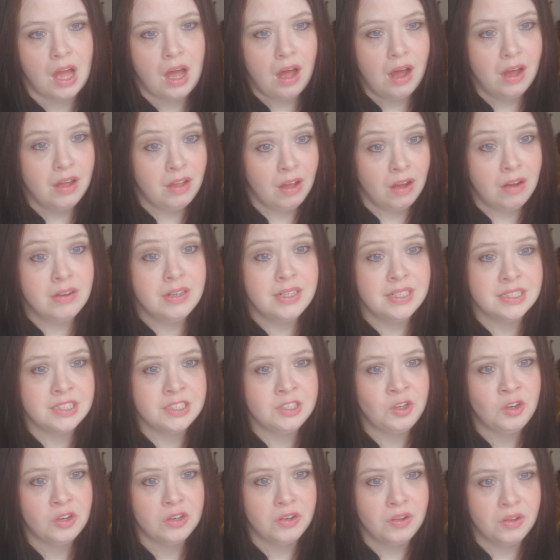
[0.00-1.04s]
I
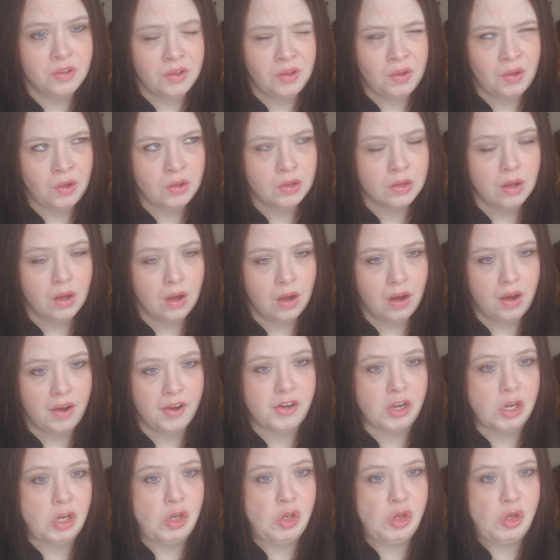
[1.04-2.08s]
honest to
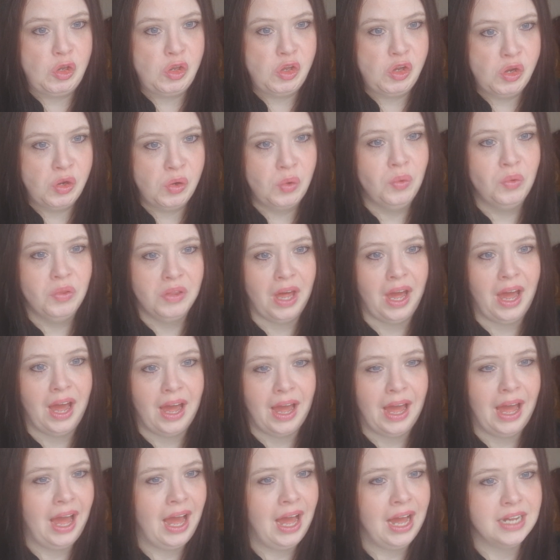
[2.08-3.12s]
God knew that,
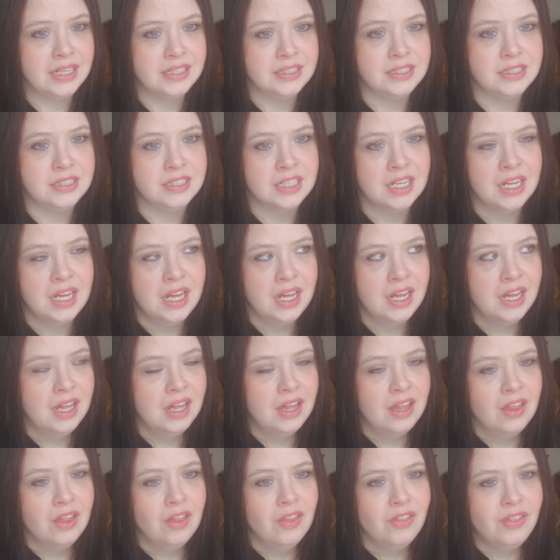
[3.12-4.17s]
and
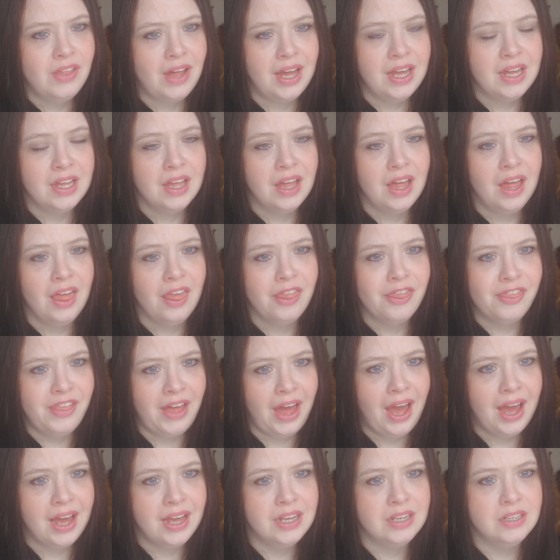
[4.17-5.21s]

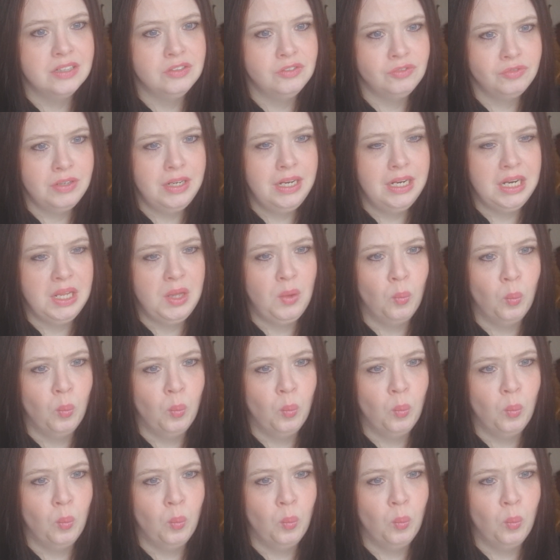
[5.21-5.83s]
that is really